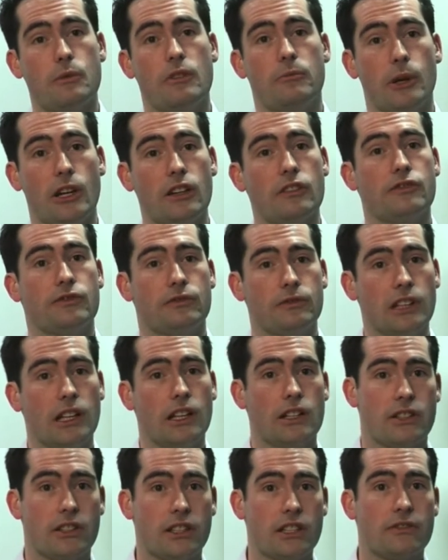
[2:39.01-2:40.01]
We're both
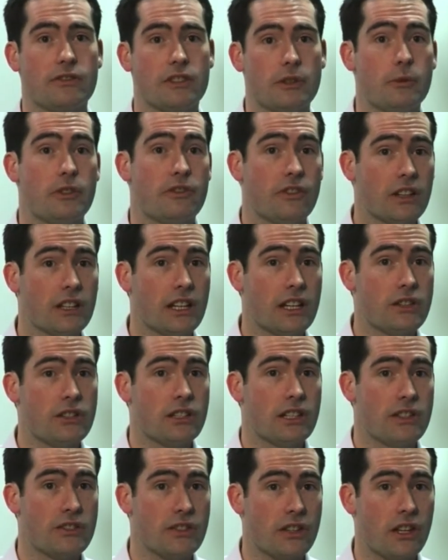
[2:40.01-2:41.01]
large enough that we're
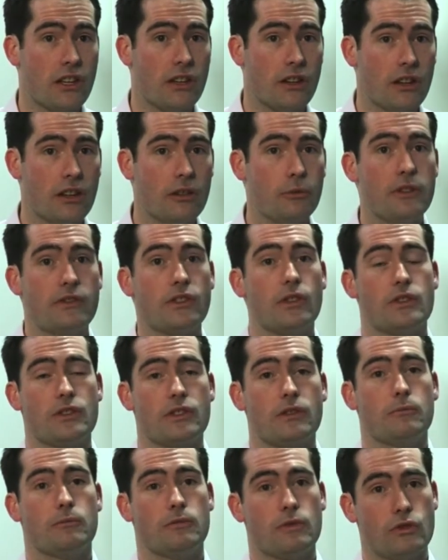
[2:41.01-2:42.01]
financially secure, we've got
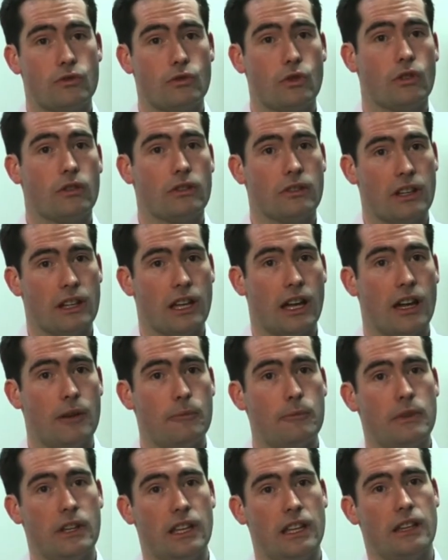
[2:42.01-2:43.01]
some
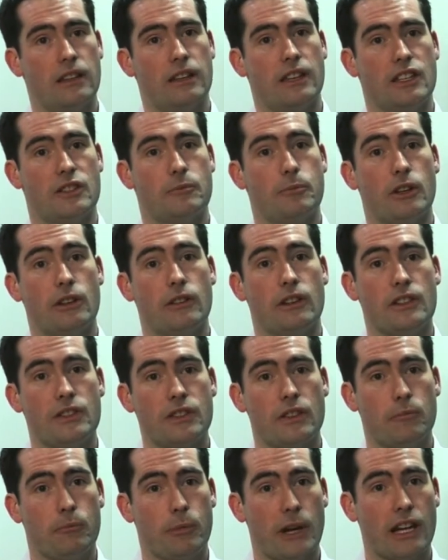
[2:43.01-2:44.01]
strong
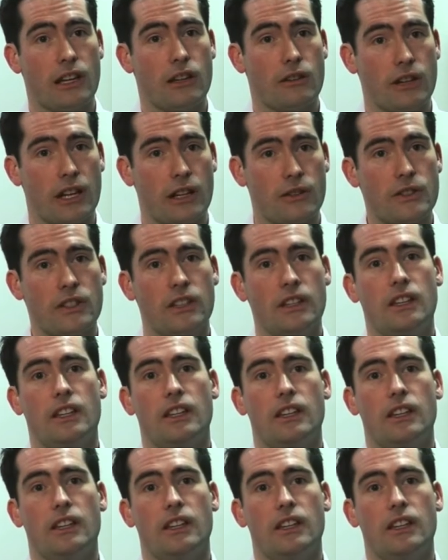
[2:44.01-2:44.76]
experience and background,